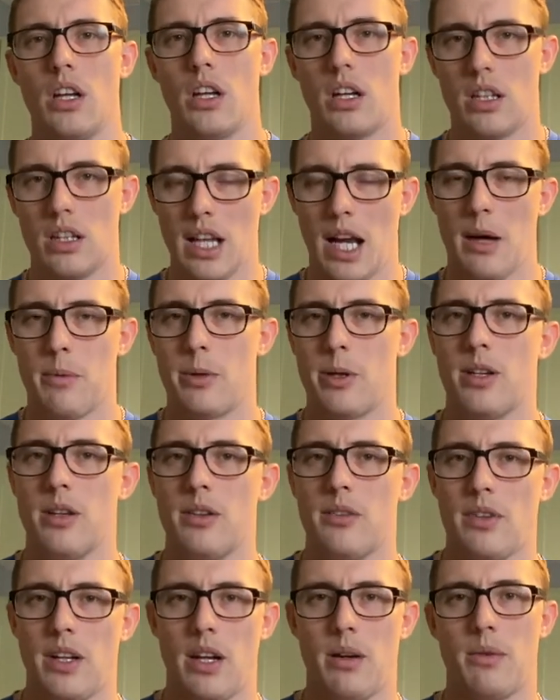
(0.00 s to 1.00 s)

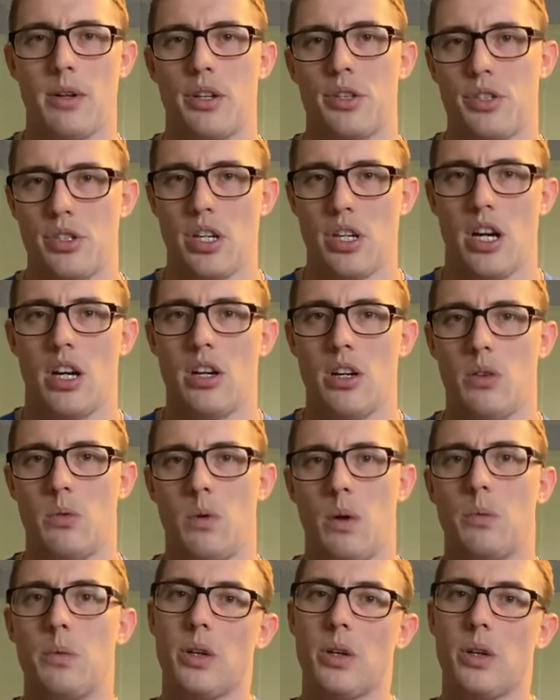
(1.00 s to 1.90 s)
collaborative and I want to share what